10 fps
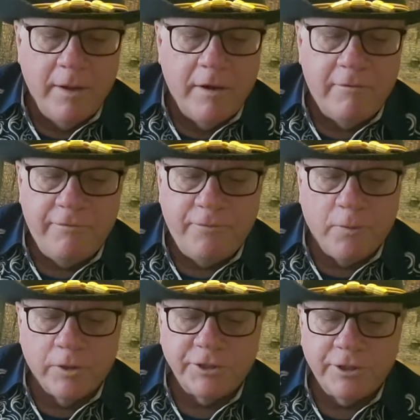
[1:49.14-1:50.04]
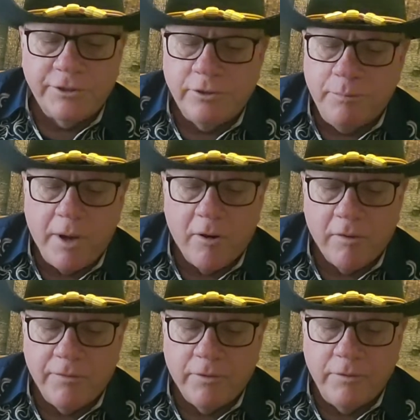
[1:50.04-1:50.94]
A force so
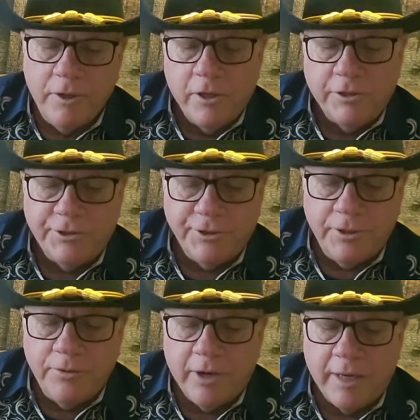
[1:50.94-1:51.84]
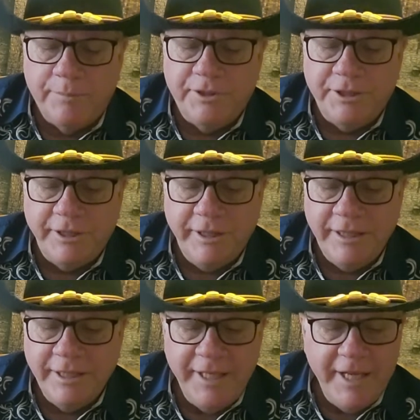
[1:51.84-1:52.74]
powerful, so
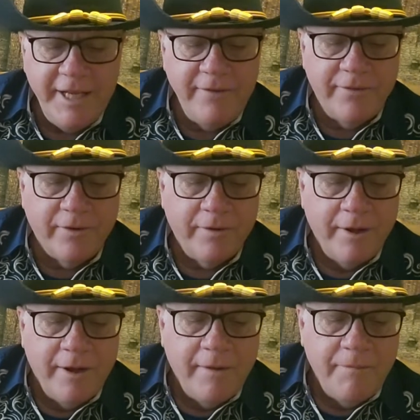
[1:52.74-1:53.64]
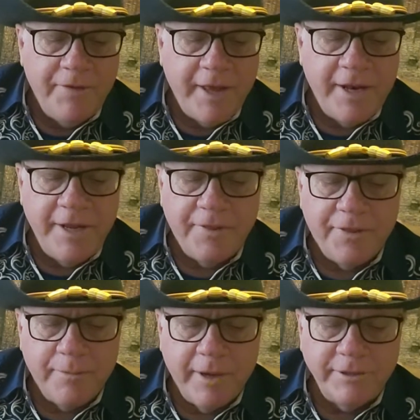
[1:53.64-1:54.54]
obscenely evil, that it
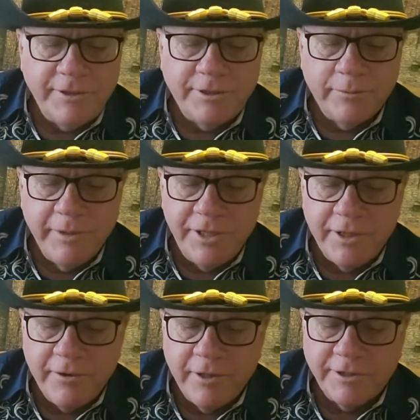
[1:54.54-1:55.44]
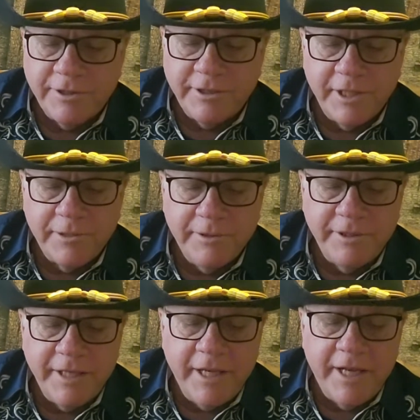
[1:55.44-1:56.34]
threatens to reach across the
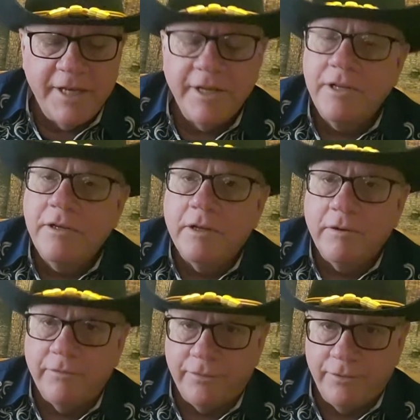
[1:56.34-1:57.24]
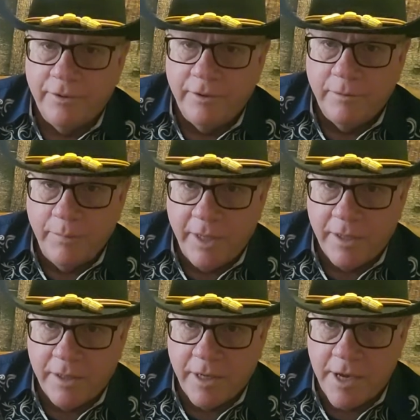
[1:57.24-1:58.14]
centuries and engulf
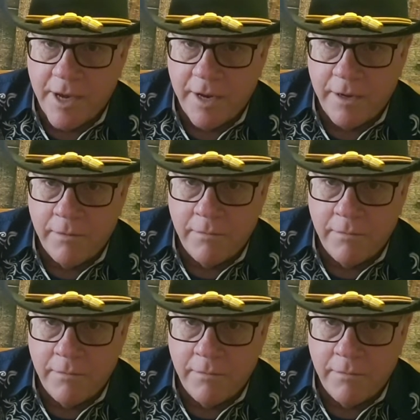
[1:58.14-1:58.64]
mankind.